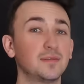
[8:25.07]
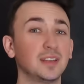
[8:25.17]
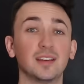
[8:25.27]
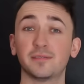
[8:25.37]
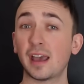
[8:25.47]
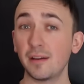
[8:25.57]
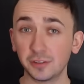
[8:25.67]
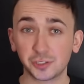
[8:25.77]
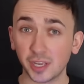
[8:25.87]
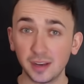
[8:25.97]
even give half
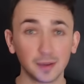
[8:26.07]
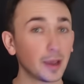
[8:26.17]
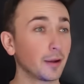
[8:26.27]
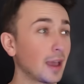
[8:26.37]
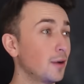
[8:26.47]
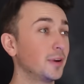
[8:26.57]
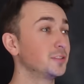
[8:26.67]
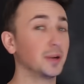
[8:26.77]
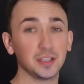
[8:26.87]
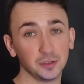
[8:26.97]
a about how
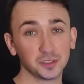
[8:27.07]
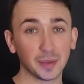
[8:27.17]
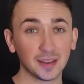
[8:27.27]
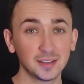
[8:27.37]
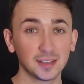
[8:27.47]
much money you spend,